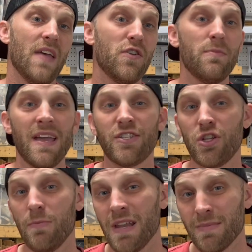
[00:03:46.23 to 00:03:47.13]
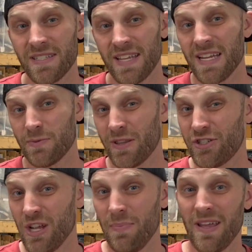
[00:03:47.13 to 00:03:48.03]
you make too many mistakes with
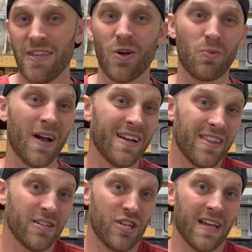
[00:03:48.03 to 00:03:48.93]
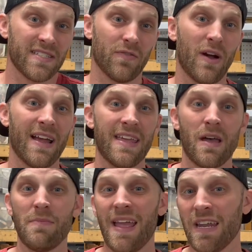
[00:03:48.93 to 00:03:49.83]
shipping, you'll run into the chance of racking up
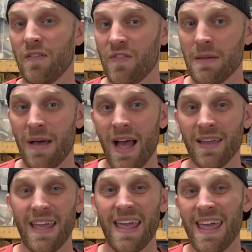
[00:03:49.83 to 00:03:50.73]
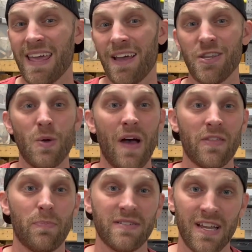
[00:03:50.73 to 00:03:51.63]
negative feedback, and you have the
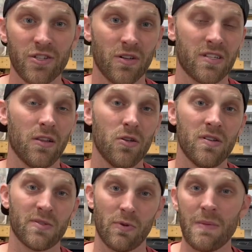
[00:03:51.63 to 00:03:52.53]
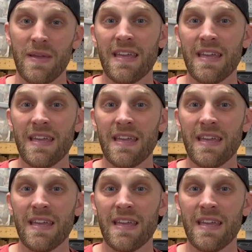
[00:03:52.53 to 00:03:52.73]
potential to lose repeat